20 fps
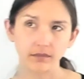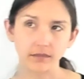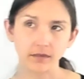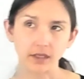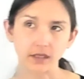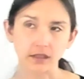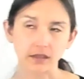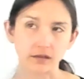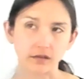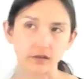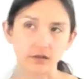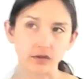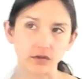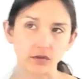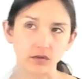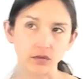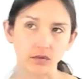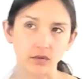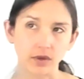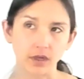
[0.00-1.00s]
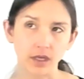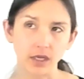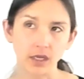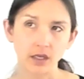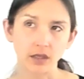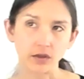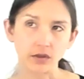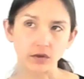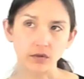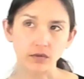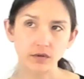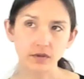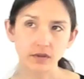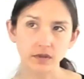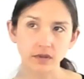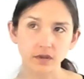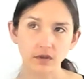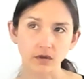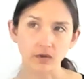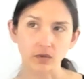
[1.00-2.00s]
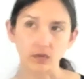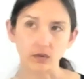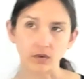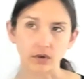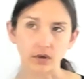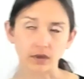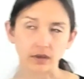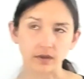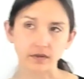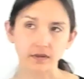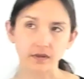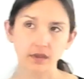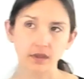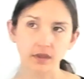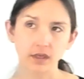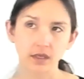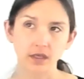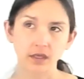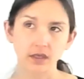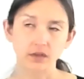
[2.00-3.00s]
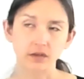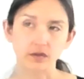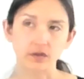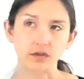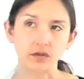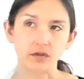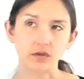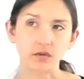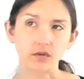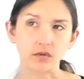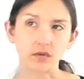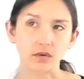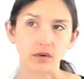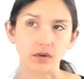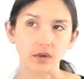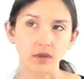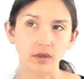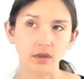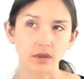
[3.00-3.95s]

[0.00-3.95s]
is to use the Course to